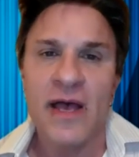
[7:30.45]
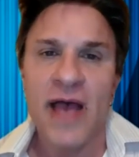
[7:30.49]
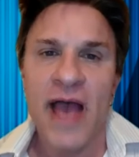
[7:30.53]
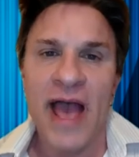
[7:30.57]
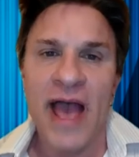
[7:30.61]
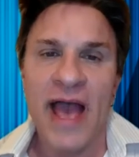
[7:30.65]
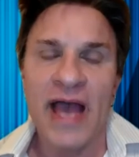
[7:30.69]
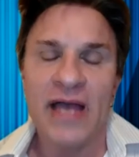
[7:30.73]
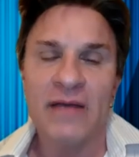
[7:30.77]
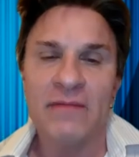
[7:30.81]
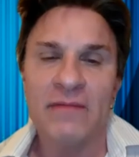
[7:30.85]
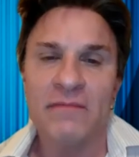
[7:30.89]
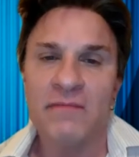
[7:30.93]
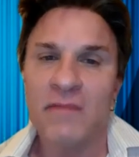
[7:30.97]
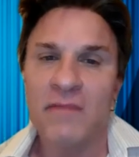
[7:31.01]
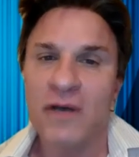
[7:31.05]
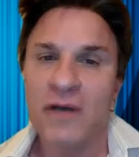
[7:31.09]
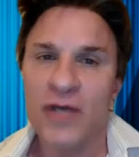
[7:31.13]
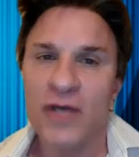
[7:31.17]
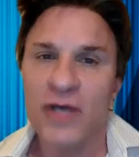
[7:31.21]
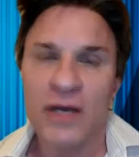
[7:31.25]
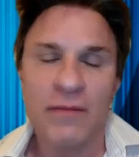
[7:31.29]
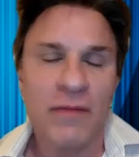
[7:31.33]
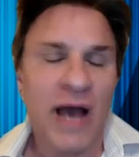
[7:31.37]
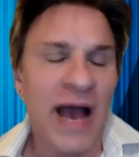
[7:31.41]
And
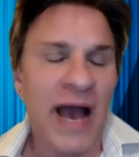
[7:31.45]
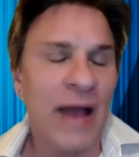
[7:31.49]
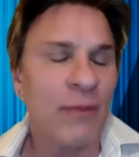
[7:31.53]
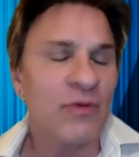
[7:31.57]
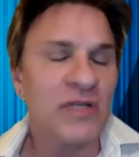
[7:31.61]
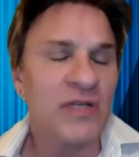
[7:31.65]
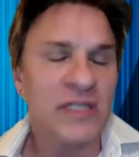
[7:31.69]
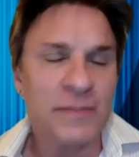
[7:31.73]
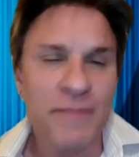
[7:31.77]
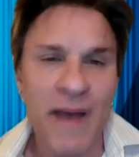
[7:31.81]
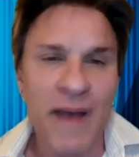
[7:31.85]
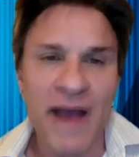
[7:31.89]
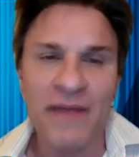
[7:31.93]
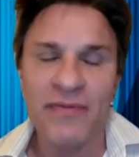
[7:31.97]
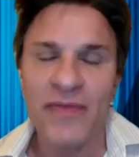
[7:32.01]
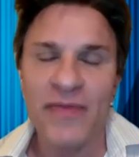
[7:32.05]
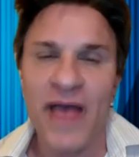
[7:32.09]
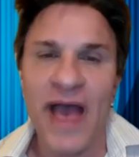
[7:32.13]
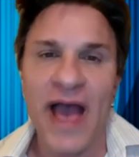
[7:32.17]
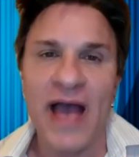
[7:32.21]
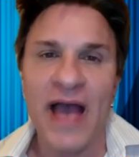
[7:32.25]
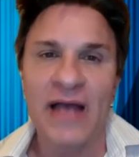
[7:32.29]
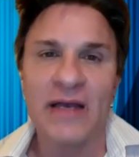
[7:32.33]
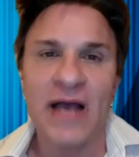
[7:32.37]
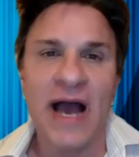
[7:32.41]
I respect
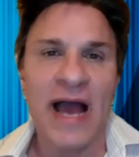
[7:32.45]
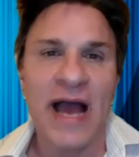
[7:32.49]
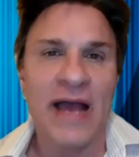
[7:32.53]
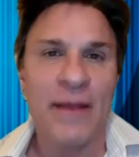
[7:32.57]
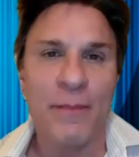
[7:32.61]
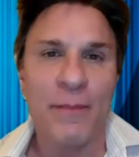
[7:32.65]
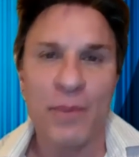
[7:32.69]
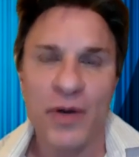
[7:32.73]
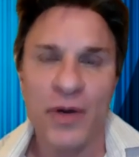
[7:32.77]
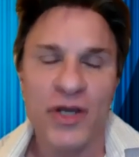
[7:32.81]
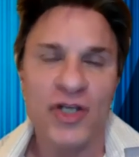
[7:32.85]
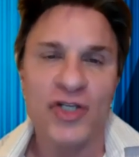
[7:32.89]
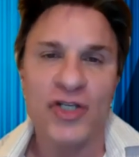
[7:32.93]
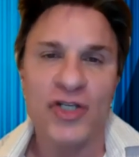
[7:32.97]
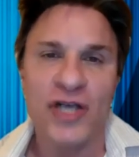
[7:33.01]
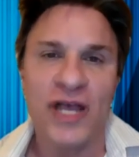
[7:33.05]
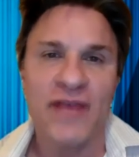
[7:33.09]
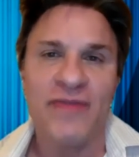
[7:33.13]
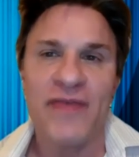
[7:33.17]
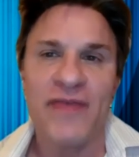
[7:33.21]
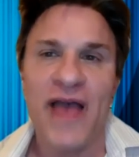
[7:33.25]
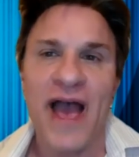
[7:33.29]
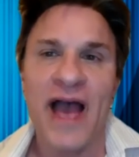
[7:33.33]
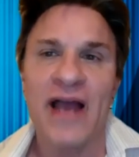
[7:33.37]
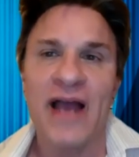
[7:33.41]
that. I
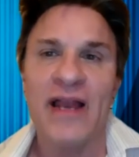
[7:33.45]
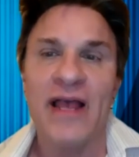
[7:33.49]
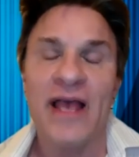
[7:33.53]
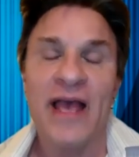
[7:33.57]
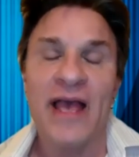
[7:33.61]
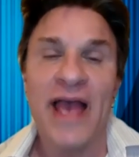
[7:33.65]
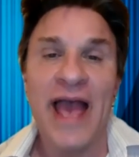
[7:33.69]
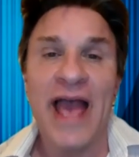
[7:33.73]
appreciate that.